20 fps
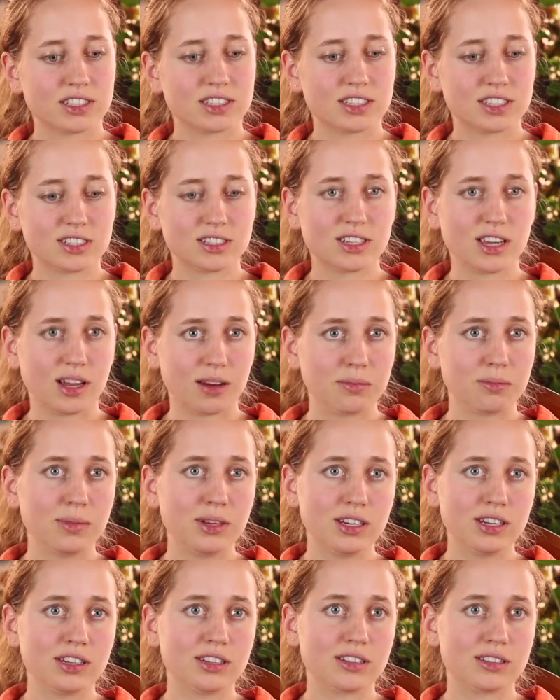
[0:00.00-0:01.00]
just got
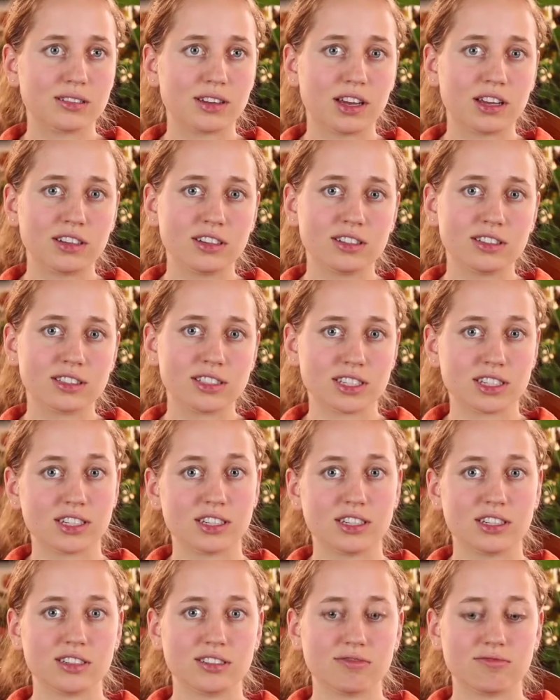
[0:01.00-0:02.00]
meat and onions in
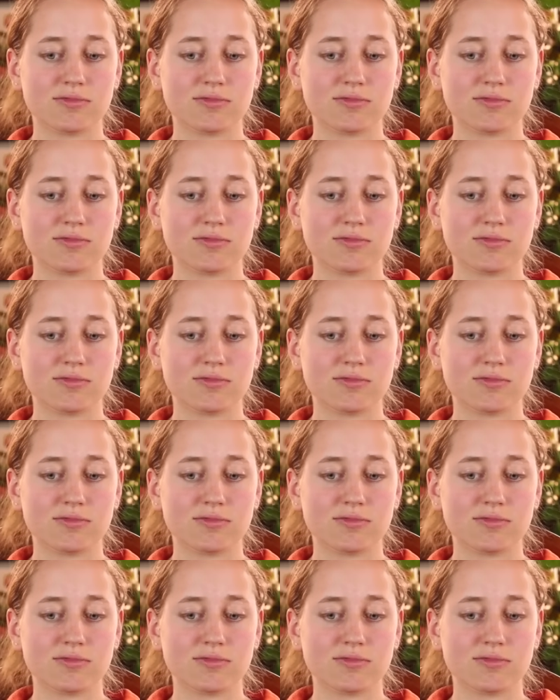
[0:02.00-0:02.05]
it,